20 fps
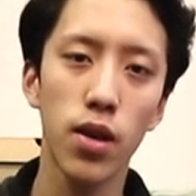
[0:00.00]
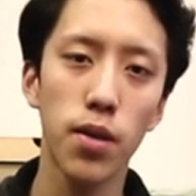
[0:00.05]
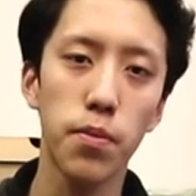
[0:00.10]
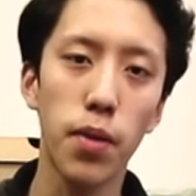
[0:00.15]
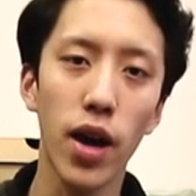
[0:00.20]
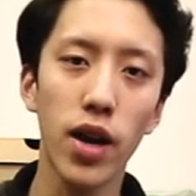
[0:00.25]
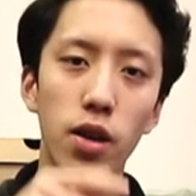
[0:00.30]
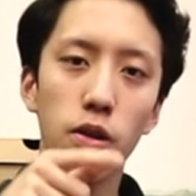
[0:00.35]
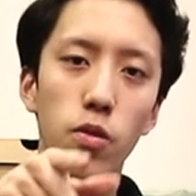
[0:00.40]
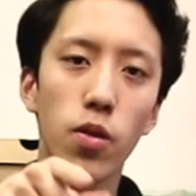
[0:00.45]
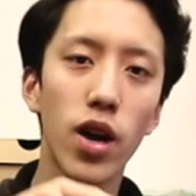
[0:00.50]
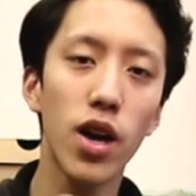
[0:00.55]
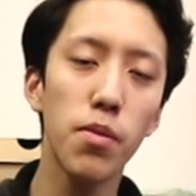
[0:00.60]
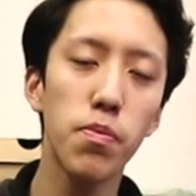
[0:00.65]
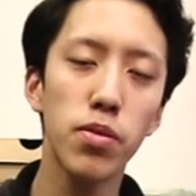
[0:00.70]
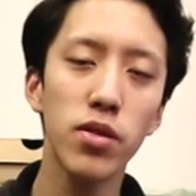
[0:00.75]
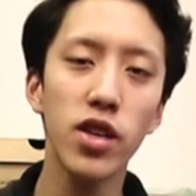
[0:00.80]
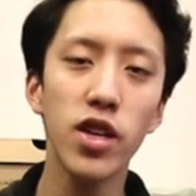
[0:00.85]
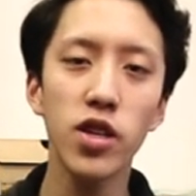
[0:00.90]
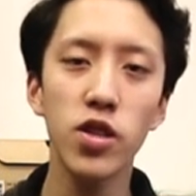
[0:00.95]
By the way,
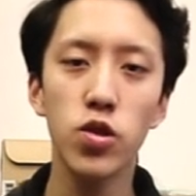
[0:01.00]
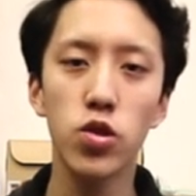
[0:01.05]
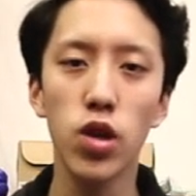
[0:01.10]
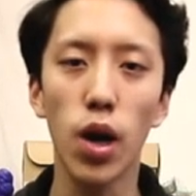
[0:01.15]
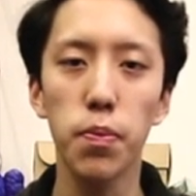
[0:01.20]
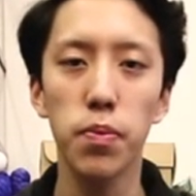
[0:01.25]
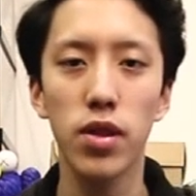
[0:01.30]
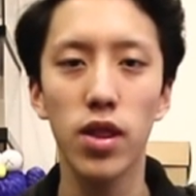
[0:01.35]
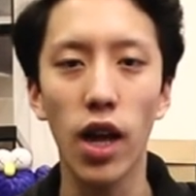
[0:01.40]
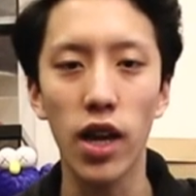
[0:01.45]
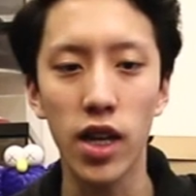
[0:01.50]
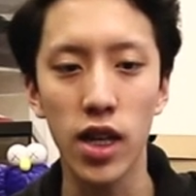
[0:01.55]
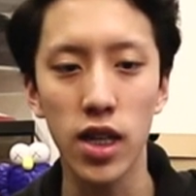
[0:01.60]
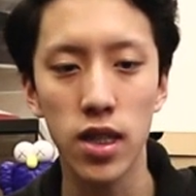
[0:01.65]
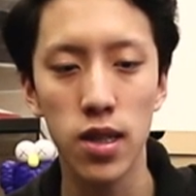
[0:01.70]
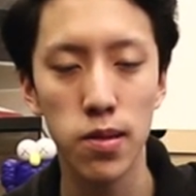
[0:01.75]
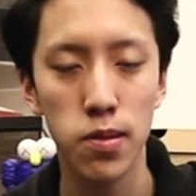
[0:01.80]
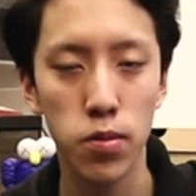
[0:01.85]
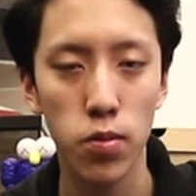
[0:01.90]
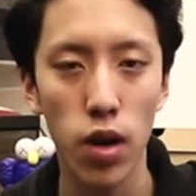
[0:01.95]
please drop a like and
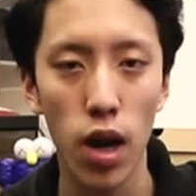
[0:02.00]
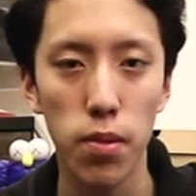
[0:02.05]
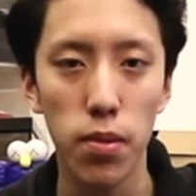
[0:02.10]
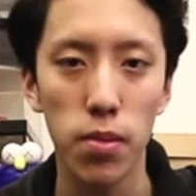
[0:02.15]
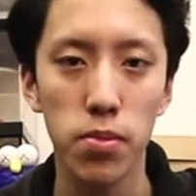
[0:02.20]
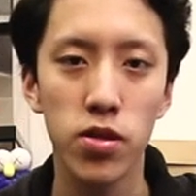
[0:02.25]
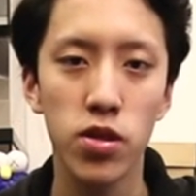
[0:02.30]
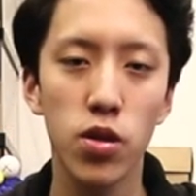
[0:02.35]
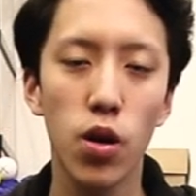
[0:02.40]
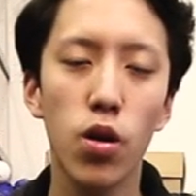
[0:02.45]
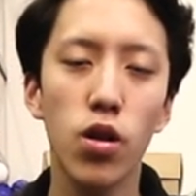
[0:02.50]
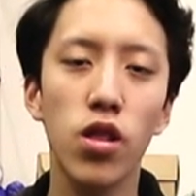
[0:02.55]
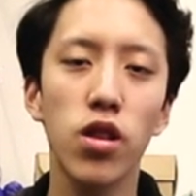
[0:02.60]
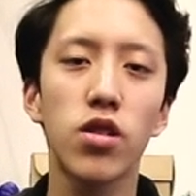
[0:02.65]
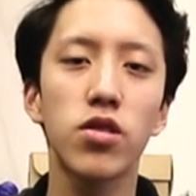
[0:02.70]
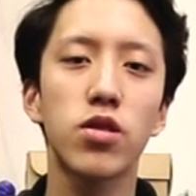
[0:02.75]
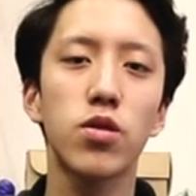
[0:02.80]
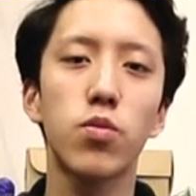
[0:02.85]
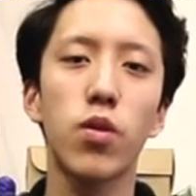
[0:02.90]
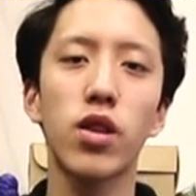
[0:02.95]
subscribe. I'm so
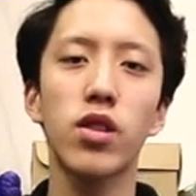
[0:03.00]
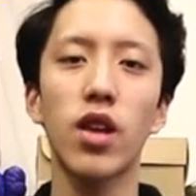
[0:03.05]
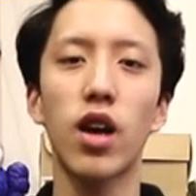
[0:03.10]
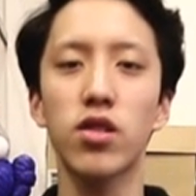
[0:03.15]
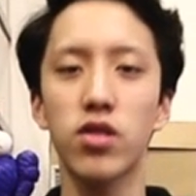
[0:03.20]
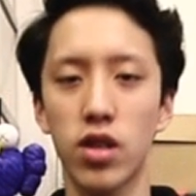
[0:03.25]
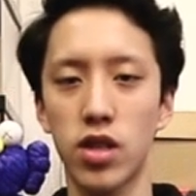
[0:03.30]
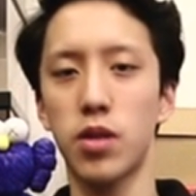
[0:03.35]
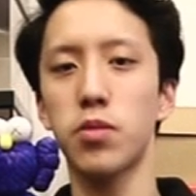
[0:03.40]
close to 1,000